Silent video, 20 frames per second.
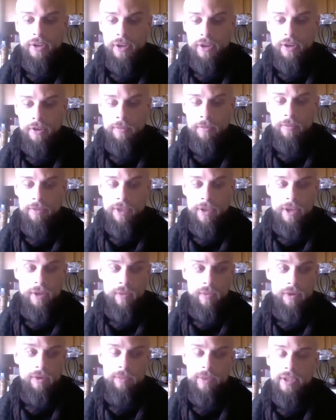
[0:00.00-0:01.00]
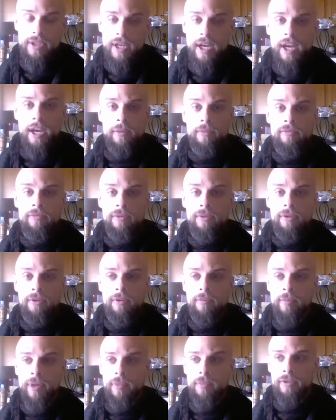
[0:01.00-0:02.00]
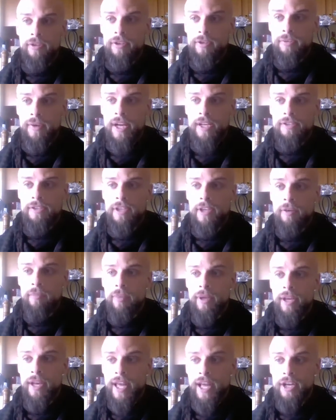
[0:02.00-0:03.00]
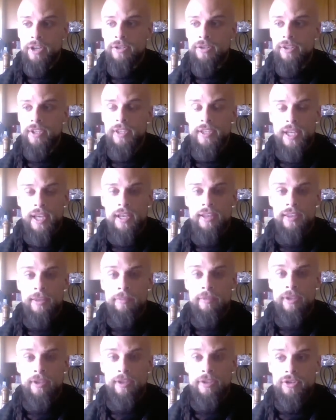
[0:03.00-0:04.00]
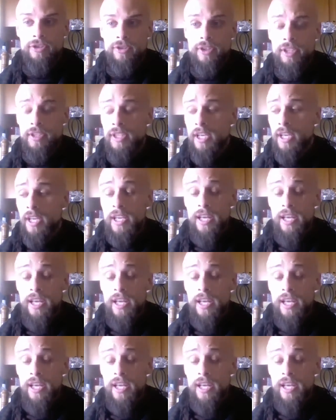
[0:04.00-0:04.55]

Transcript: then it will be time for people to rise up and actually take them to the streets.